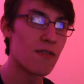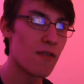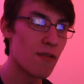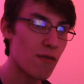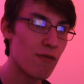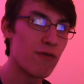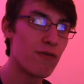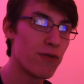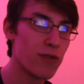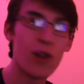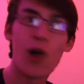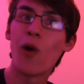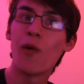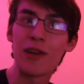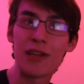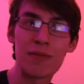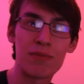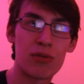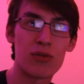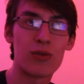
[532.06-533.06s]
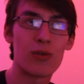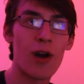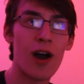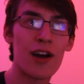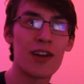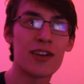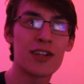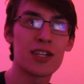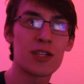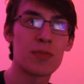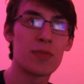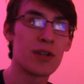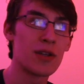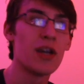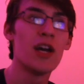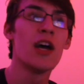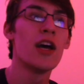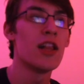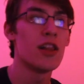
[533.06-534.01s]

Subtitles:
flowing product, but